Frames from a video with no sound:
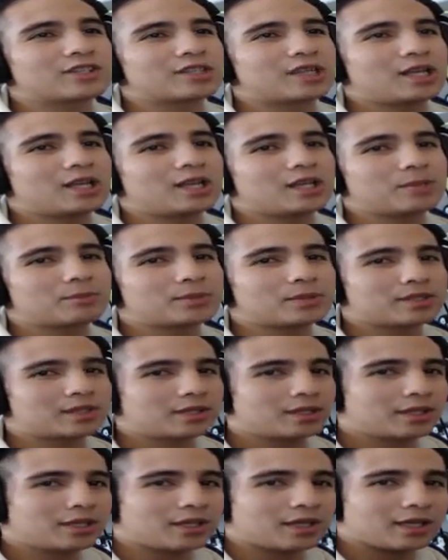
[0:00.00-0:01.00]
the hips,
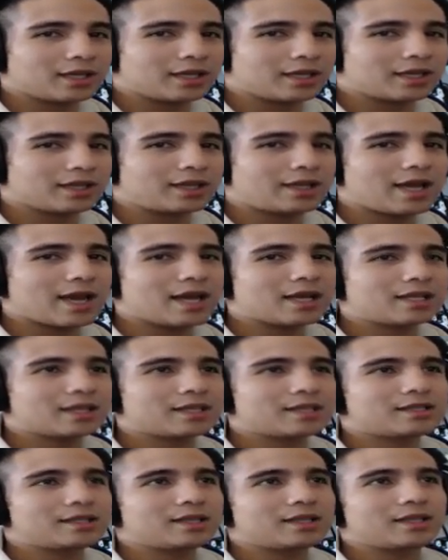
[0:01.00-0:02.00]
and that
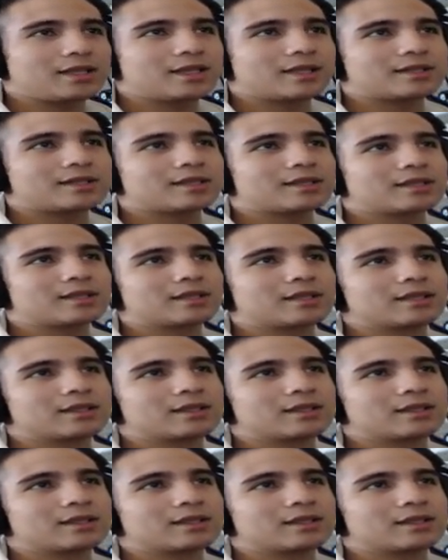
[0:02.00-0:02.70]
is it.